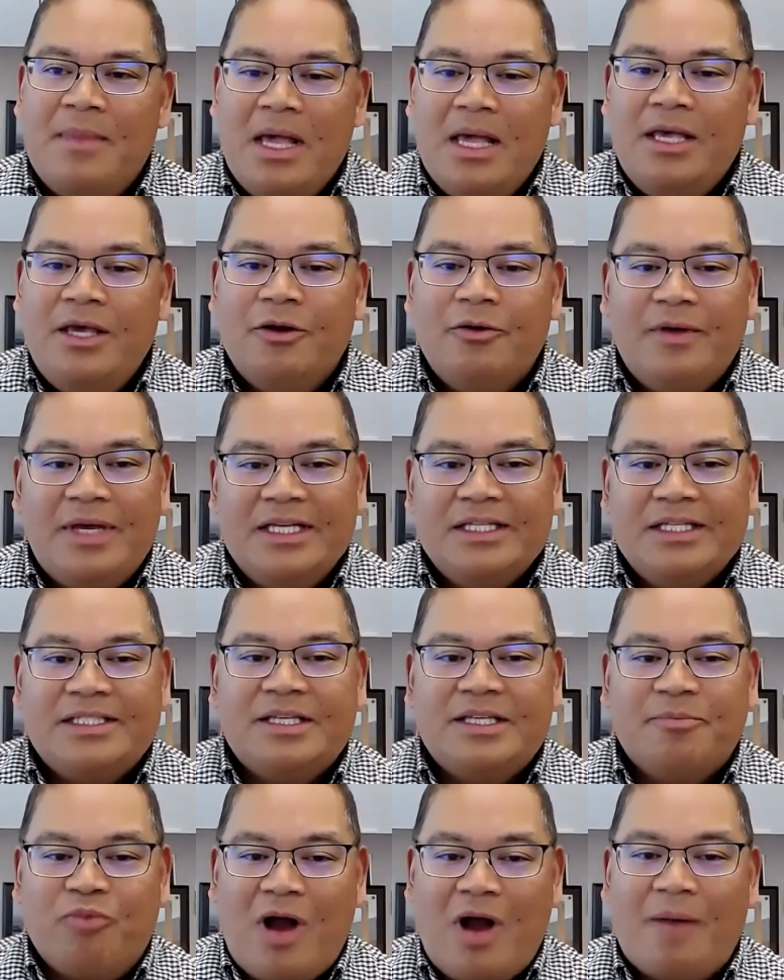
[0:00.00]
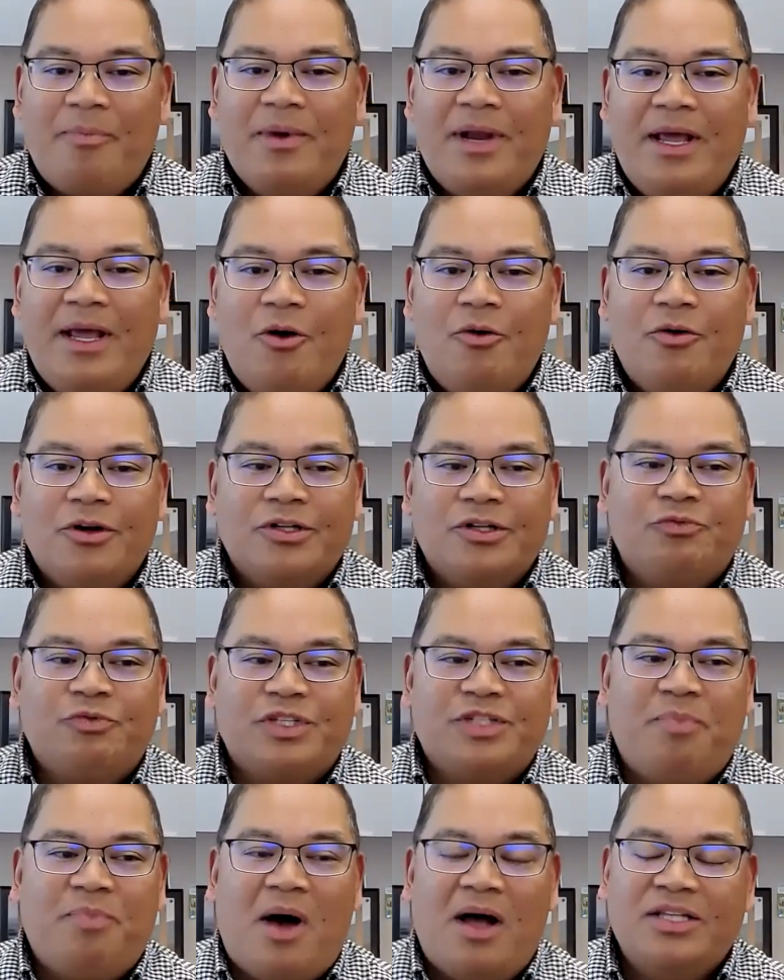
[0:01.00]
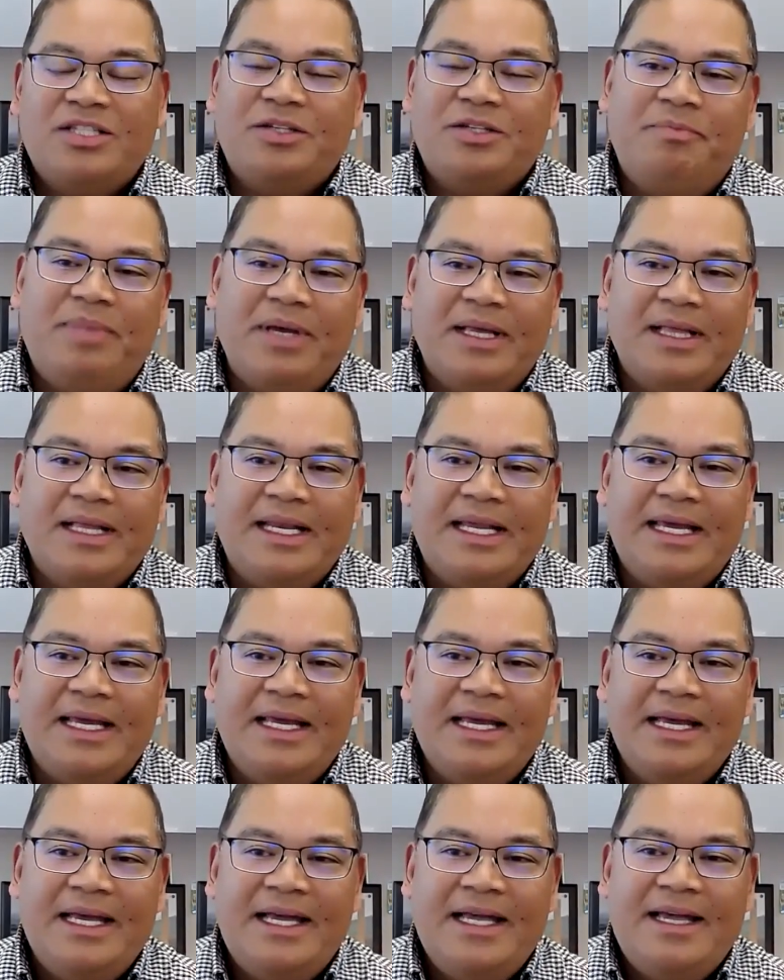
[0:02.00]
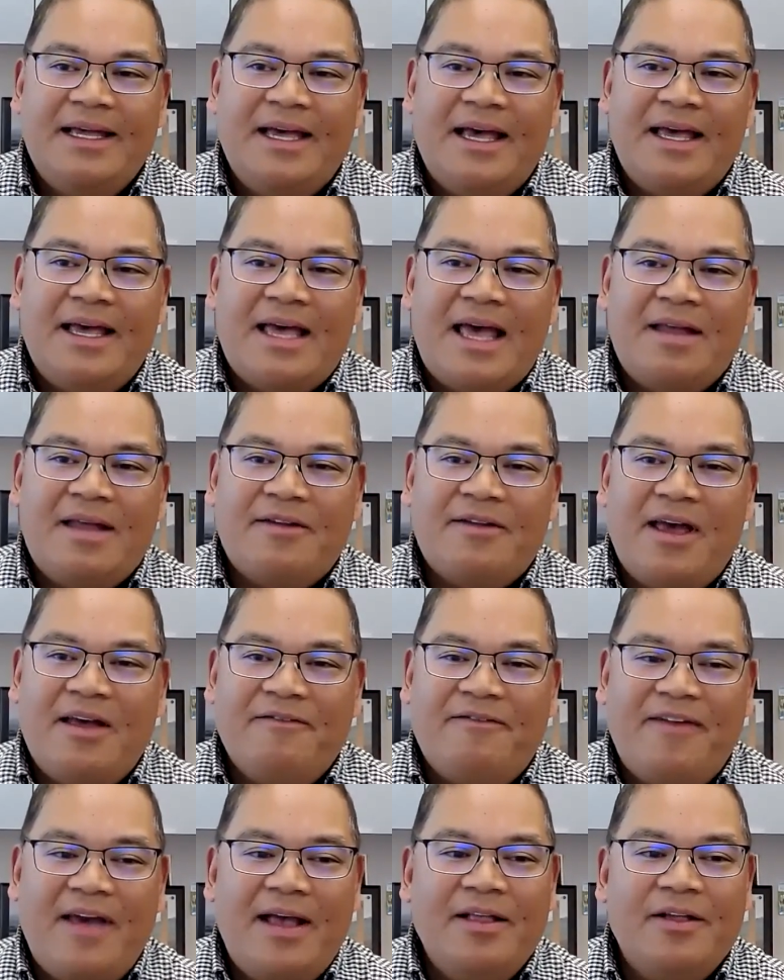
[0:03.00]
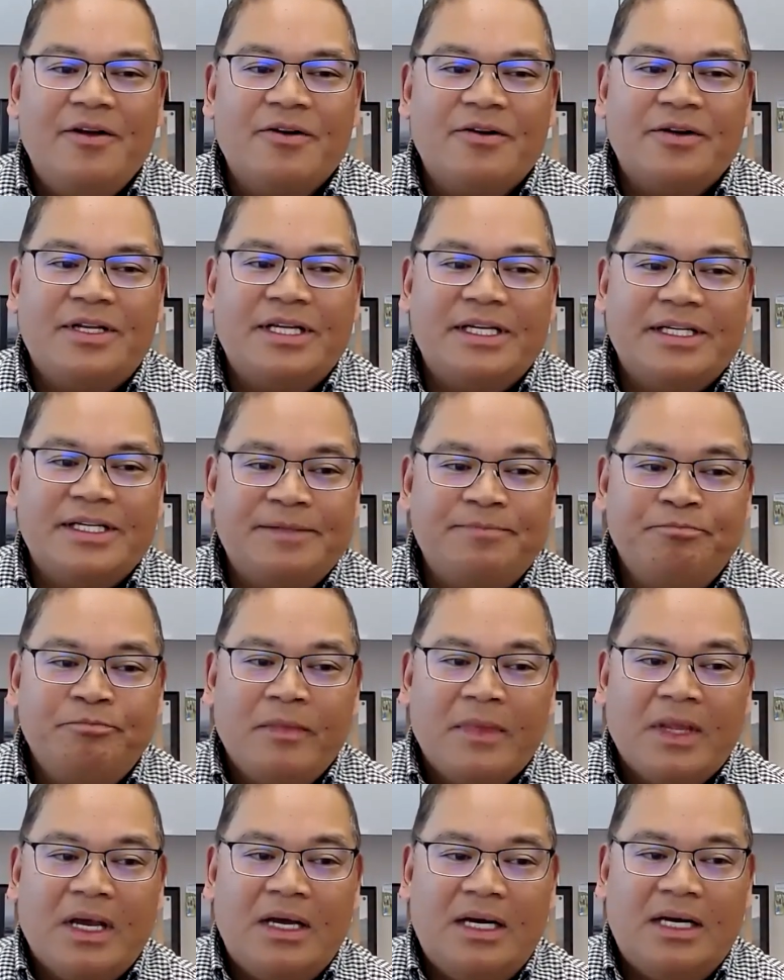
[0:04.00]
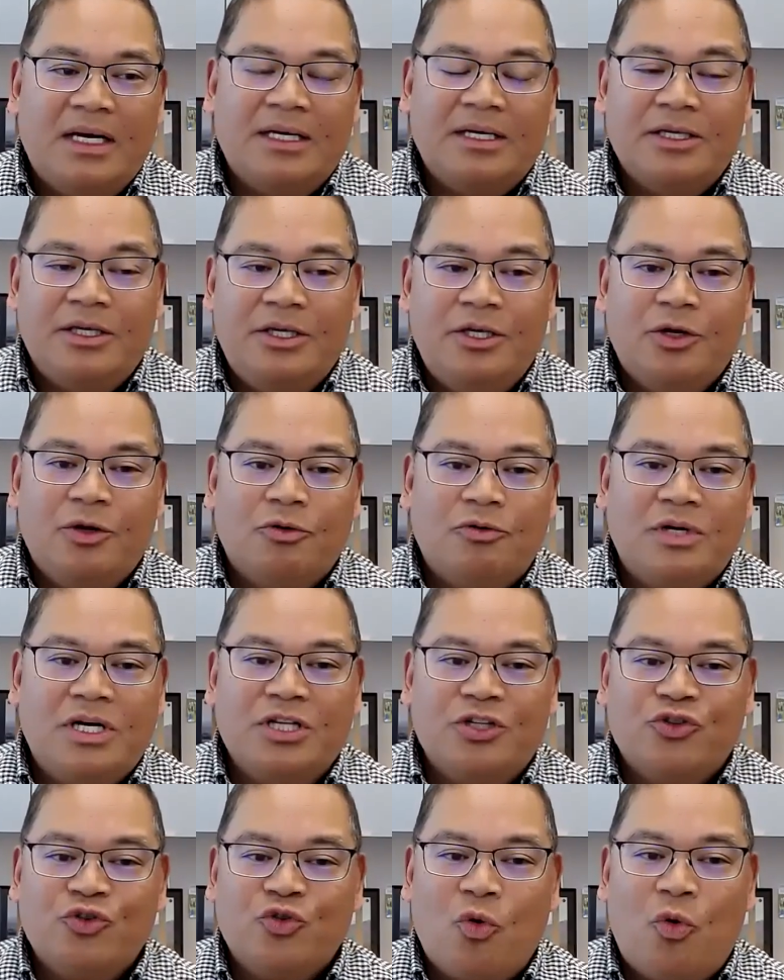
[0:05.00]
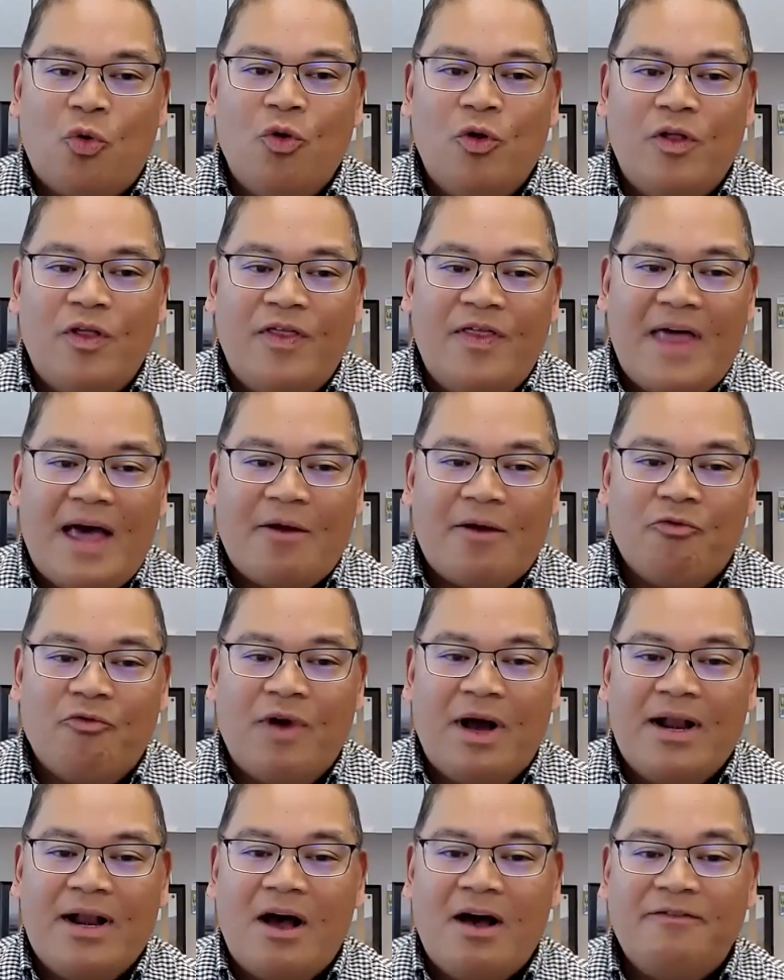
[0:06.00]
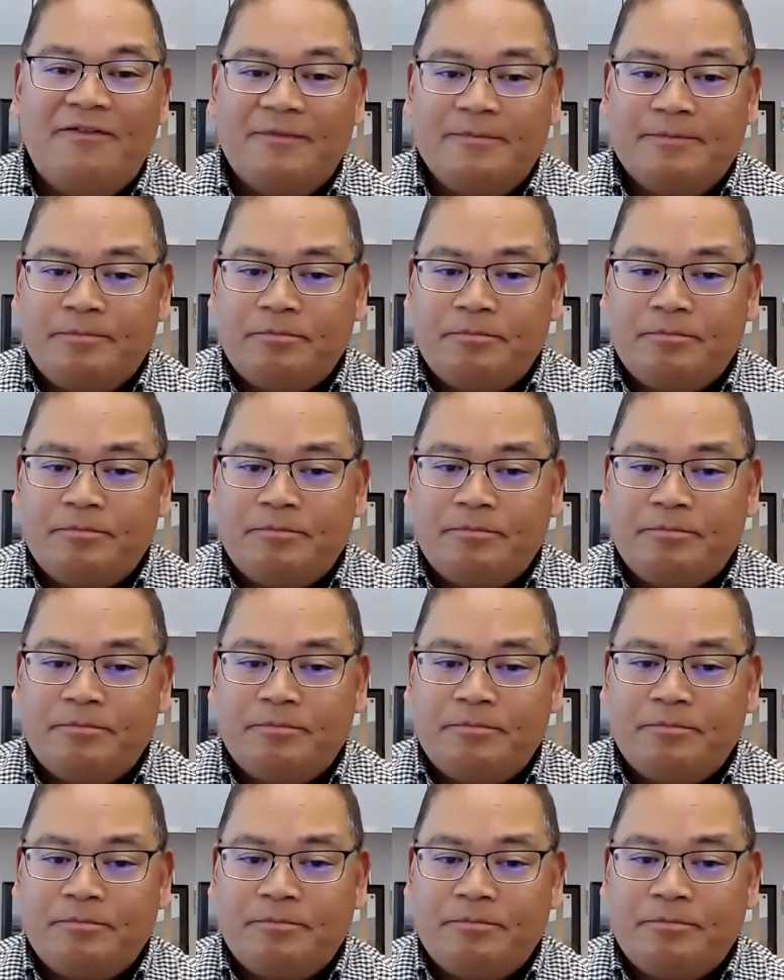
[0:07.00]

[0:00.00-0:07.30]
is the property owner's responsibility, and failure to, control that runoff.